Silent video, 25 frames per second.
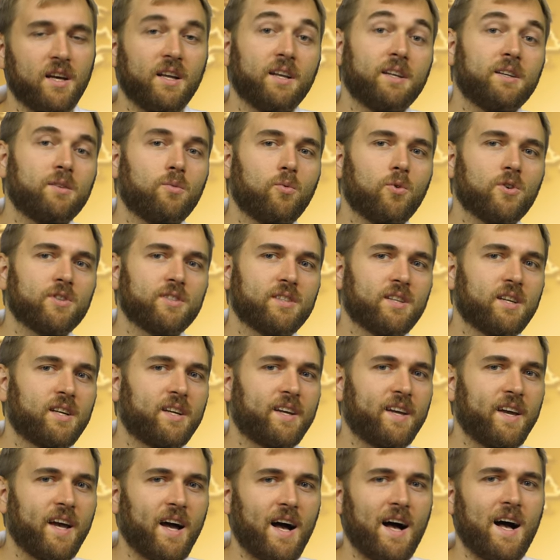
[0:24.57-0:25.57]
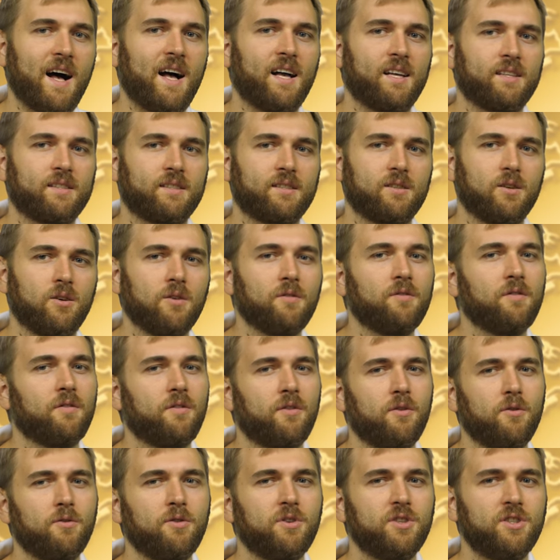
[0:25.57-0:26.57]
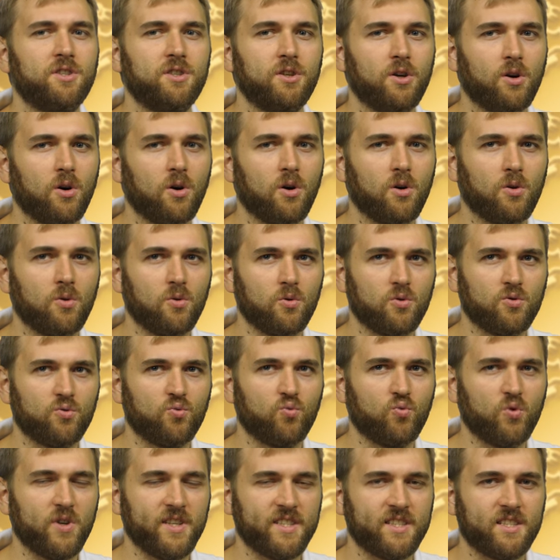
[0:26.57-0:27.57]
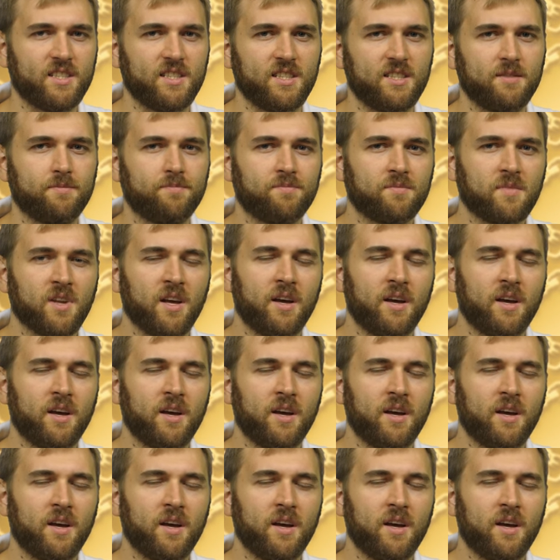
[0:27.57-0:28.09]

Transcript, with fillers: and it was a cask of 30 year old whiskey.